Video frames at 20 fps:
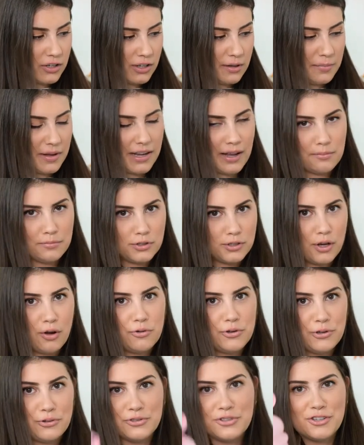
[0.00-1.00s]
And I'm like, I'm so
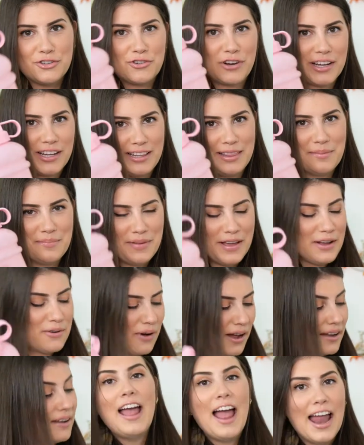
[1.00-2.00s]
used to drinking the big
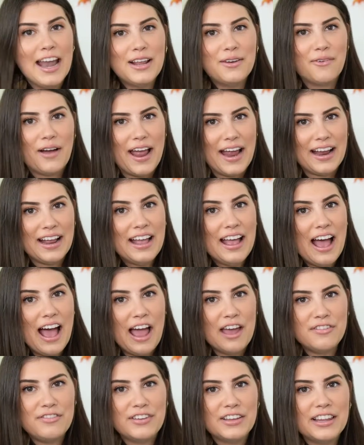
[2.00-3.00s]
one. Anyway,
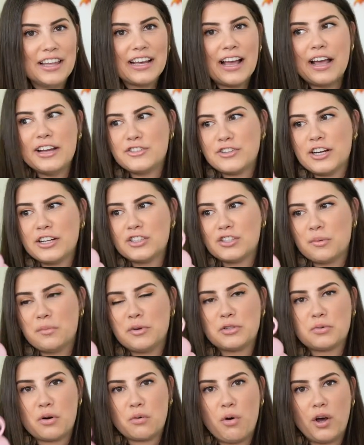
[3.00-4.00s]
I feel like I drink so
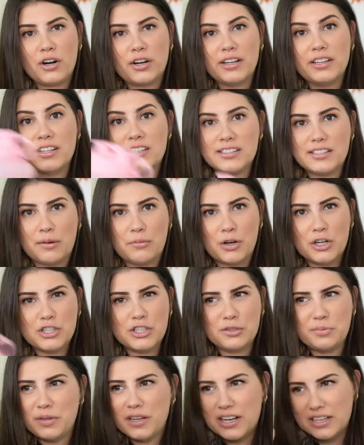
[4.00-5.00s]
much more water in the summer
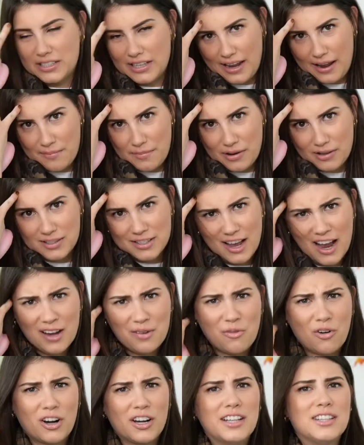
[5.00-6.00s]
just because I am outside
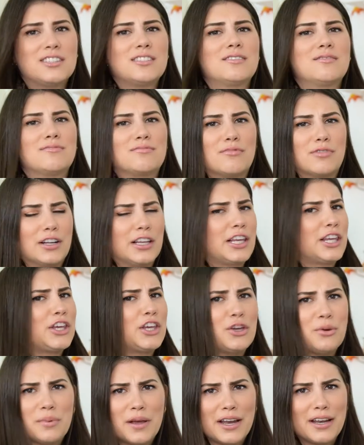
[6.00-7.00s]
more and it's really
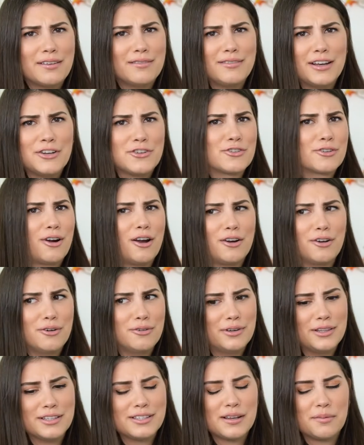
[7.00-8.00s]
humid in
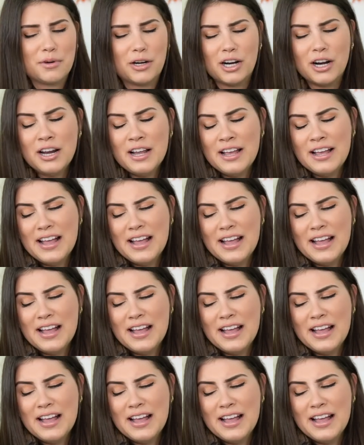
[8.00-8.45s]
Toronto in the summer.